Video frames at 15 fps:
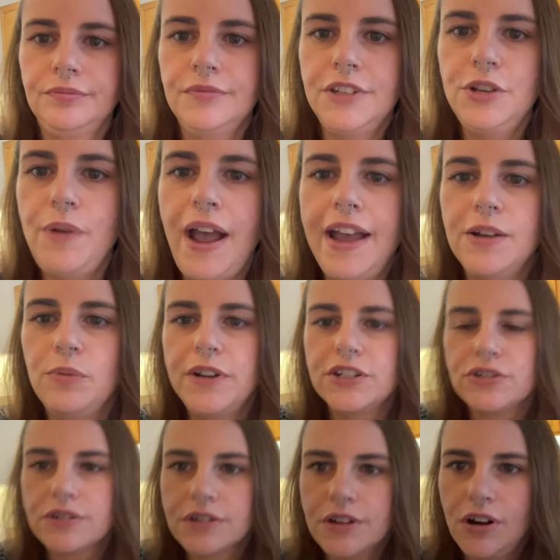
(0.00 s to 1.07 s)
You hate
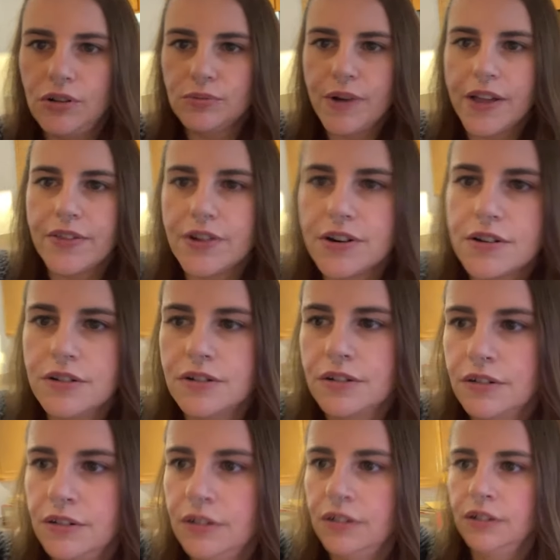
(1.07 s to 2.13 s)
winter and cold weather?
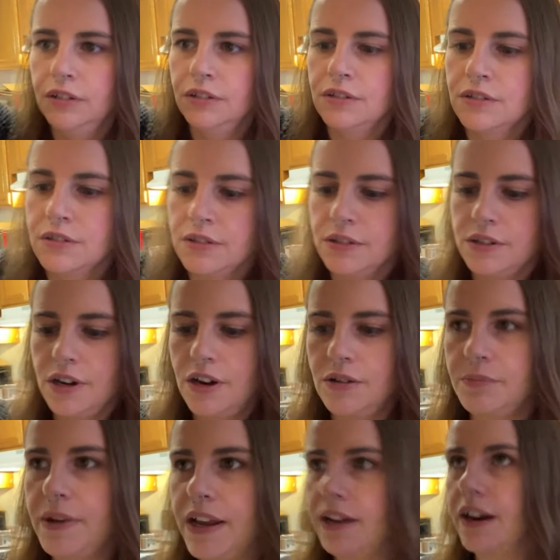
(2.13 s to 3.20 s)
Oh
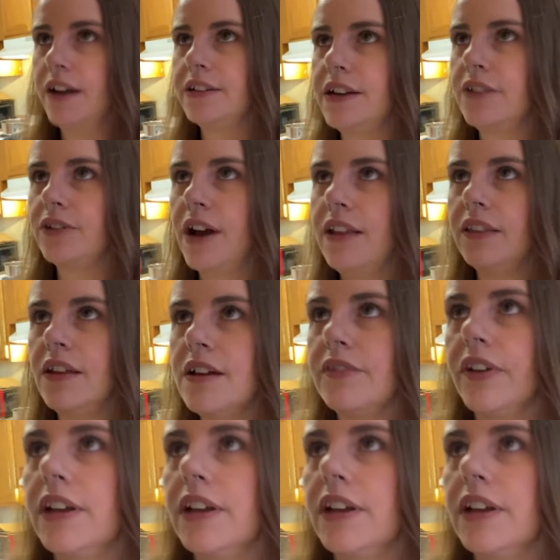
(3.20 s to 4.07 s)
man, I don't, I love